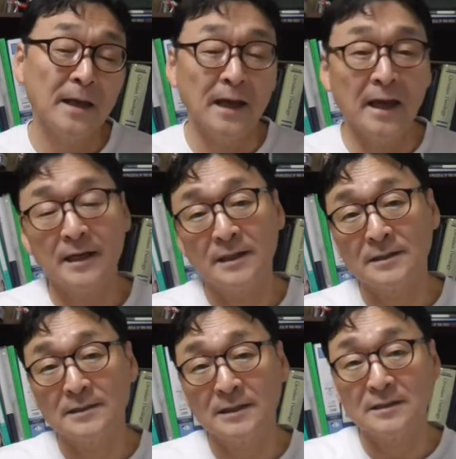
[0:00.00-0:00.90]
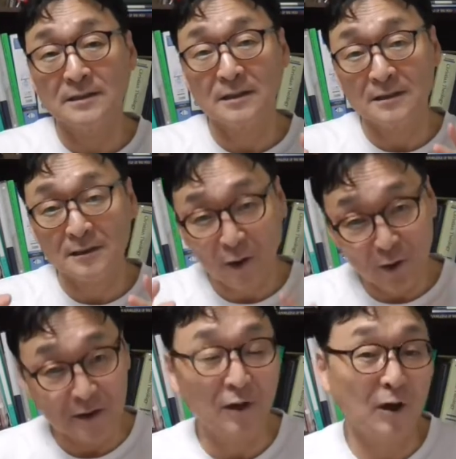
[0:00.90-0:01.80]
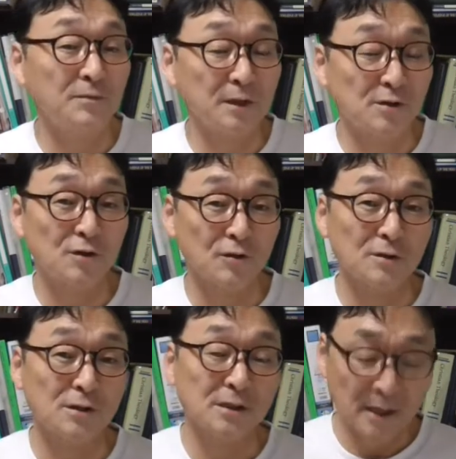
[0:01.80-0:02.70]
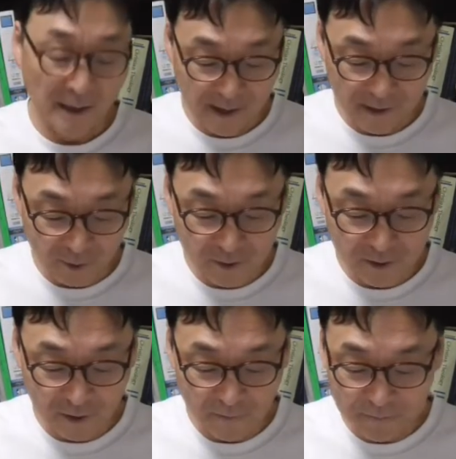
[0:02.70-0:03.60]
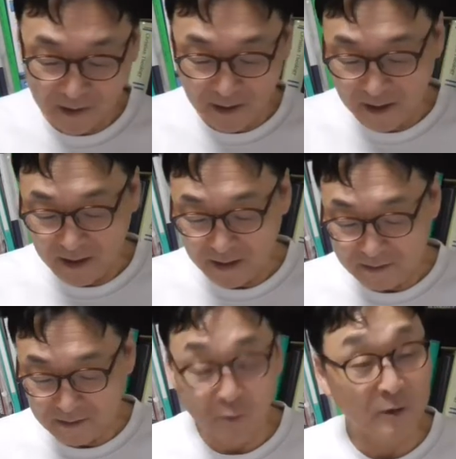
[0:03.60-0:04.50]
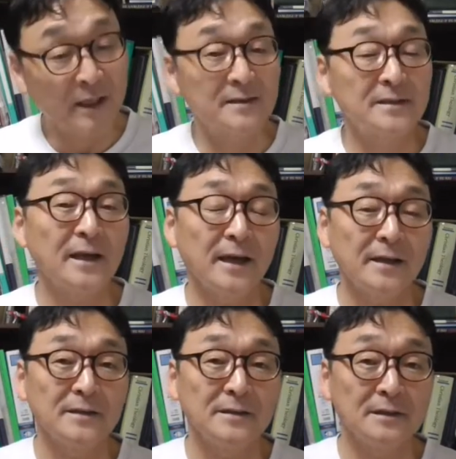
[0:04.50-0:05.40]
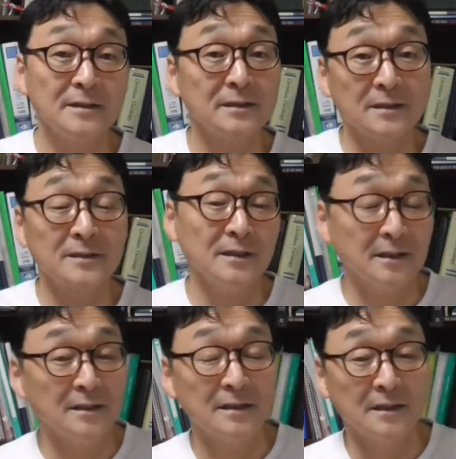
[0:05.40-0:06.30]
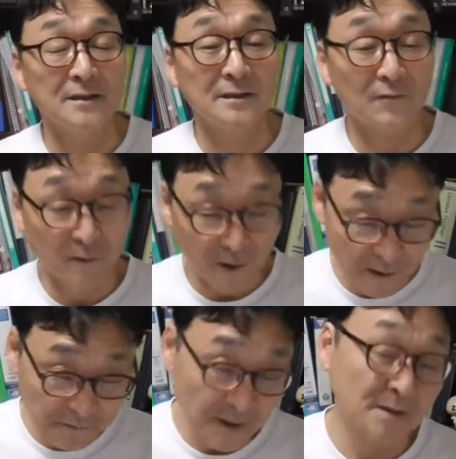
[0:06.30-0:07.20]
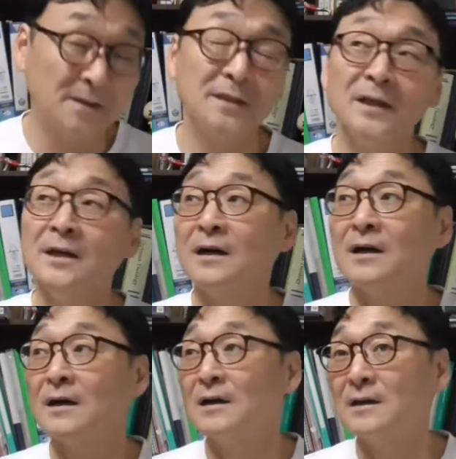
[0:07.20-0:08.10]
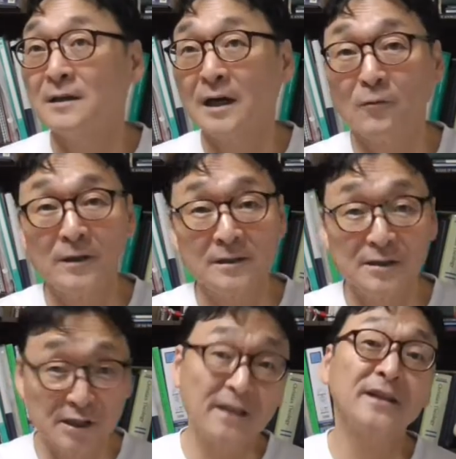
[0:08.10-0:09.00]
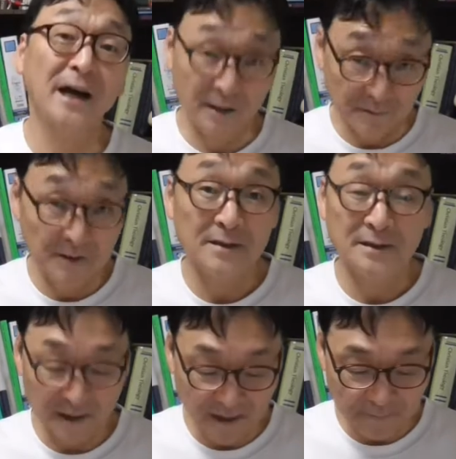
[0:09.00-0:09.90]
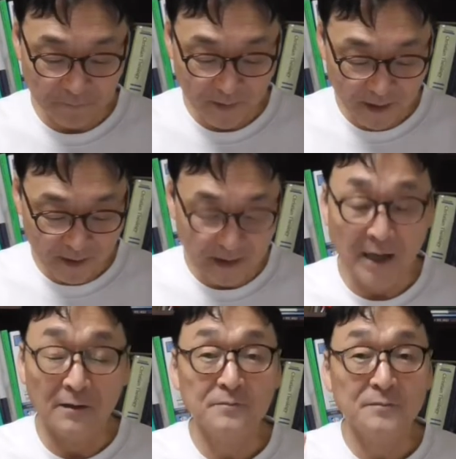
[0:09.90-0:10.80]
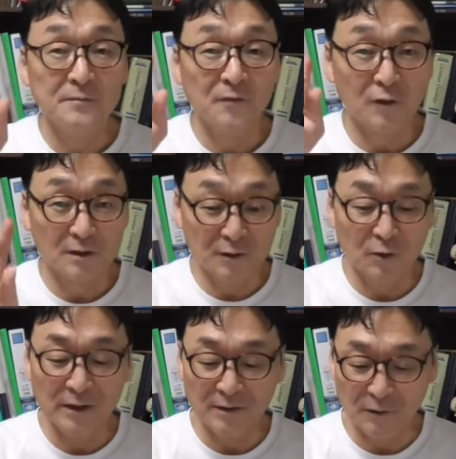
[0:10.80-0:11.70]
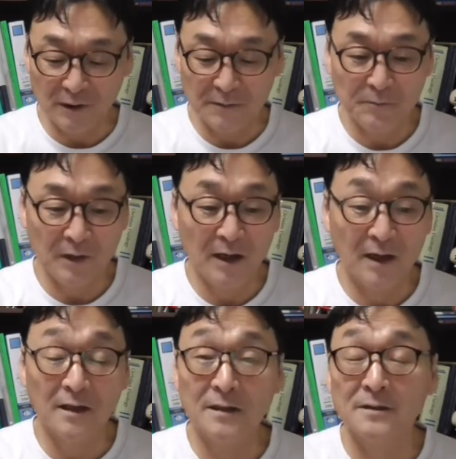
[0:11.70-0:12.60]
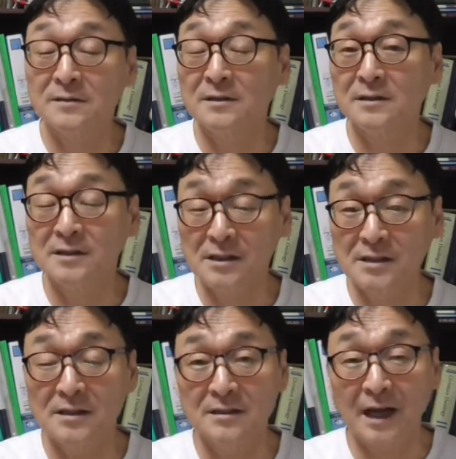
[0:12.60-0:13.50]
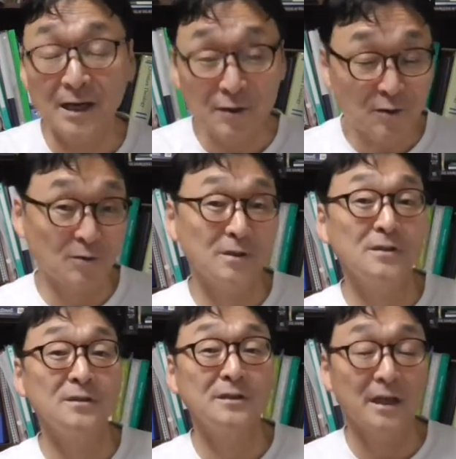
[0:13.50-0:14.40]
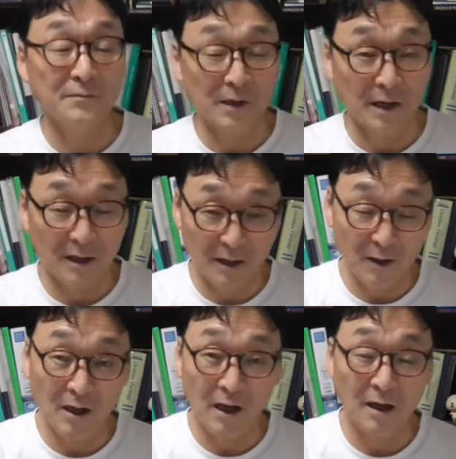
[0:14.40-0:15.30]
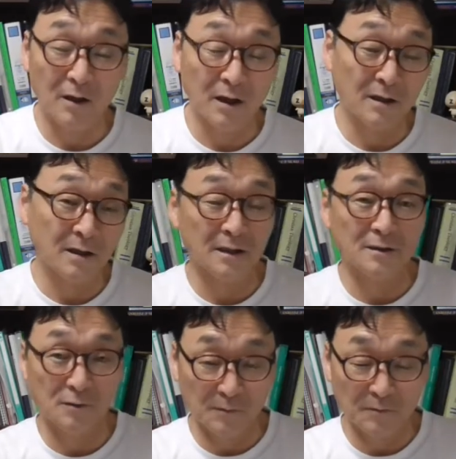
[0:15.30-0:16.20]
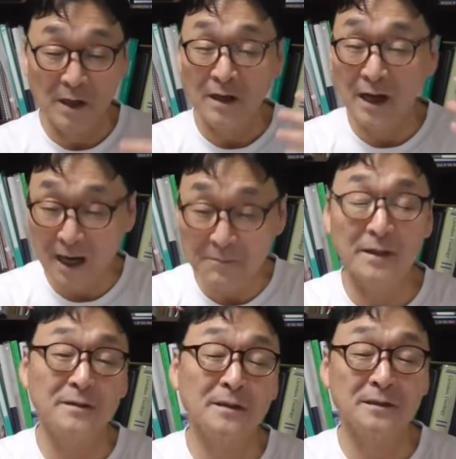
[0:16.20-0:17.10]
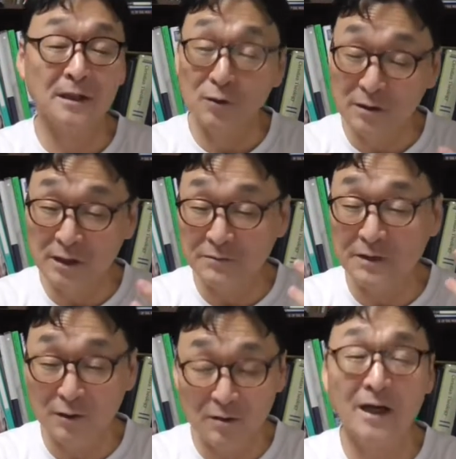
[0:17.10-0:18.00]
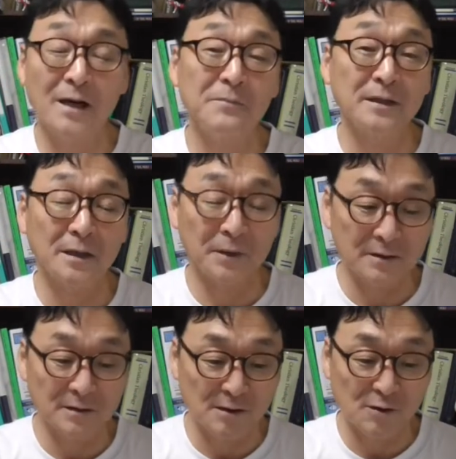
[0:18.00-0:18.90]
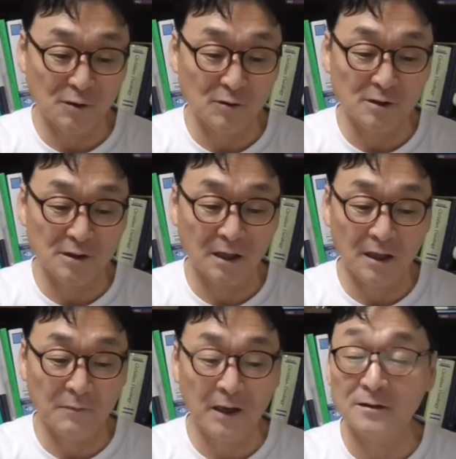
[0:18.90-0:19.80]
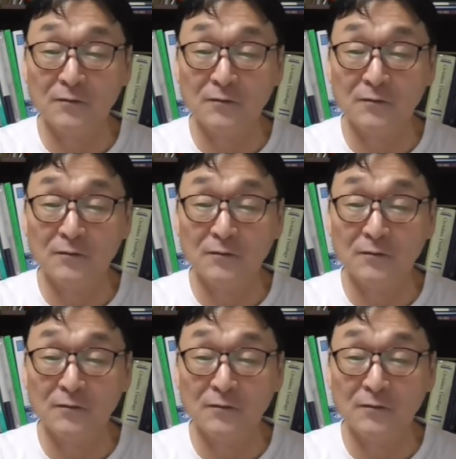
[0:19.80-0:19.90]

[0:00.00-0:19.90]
and it is the starting of the church, and also uh, that we can say this is a city is a very much uh, how I say Gentile city. Now, verse two and three, uh, the Jesus actually gave a you know comment, the, give the good comment about this church about